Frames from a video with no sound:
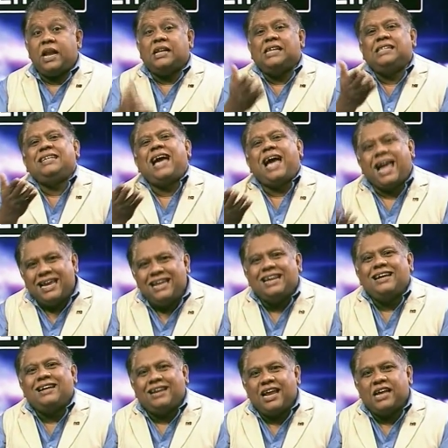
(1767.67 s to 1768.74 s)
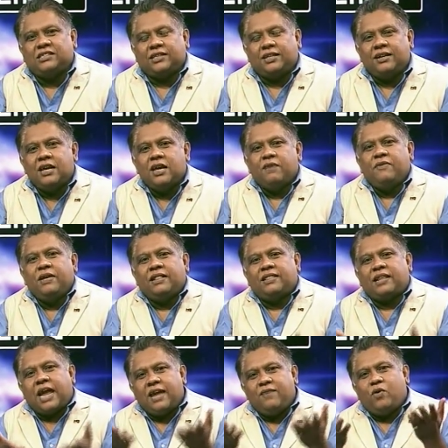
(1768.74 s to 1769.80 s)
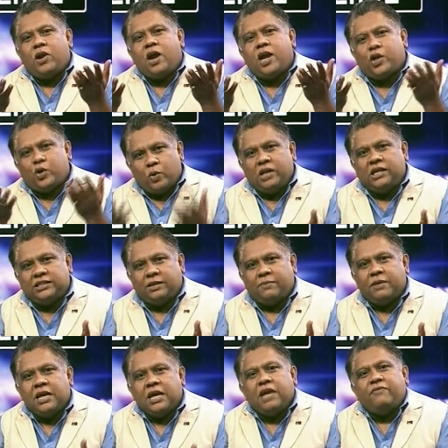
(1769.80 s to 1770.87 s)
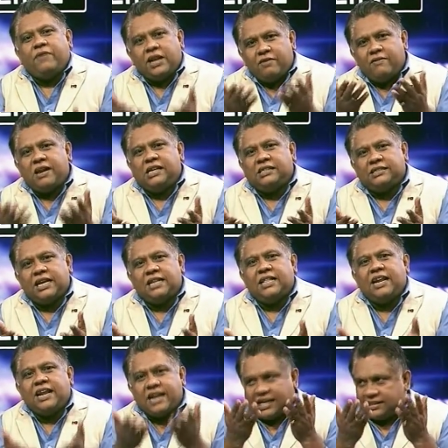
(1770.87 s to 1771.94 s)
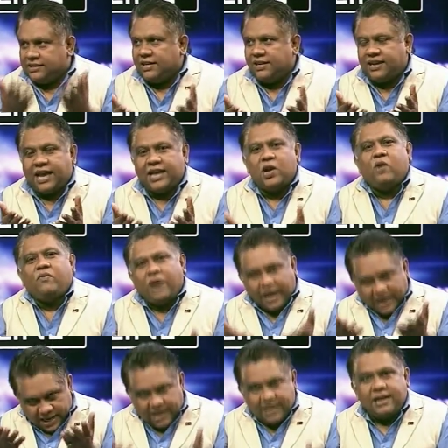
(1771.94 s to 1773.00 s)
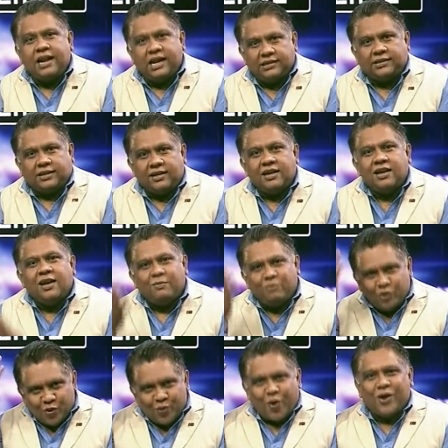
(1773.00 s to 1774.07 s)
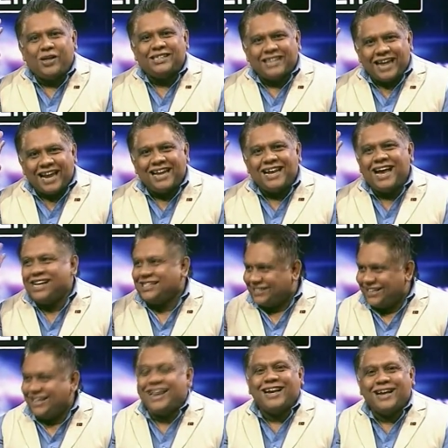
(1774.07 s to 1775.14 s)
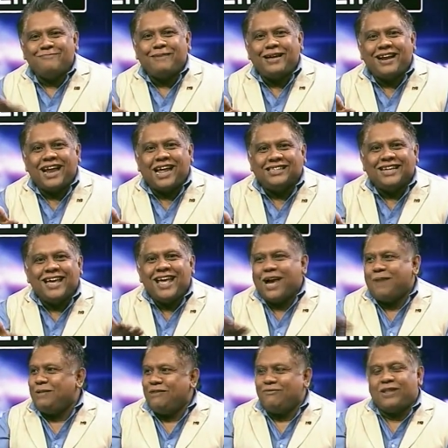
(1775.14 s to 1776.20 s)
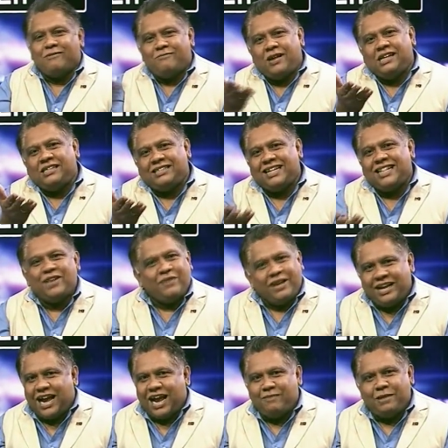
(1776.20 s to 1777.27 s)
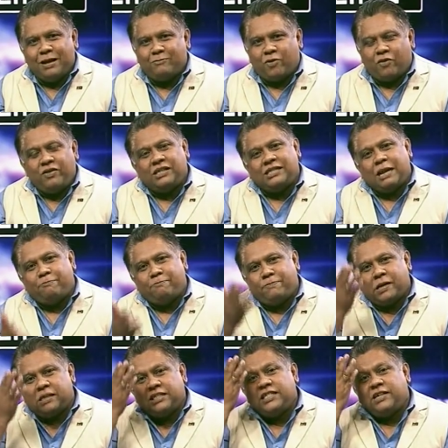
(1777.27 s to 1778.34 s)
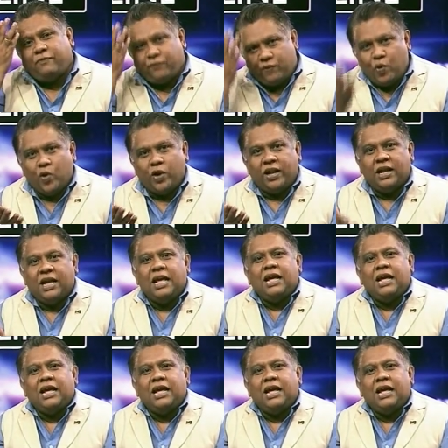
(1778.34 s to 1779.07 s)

And this is an island nation. We thrive on our tourism. Mm. If hmm. anyone is saying that a national carrier of island nation, blue water, shining eyes, Sri Lanka paradise. I mean, if someone is saying that we can't make profit, that person is a fool.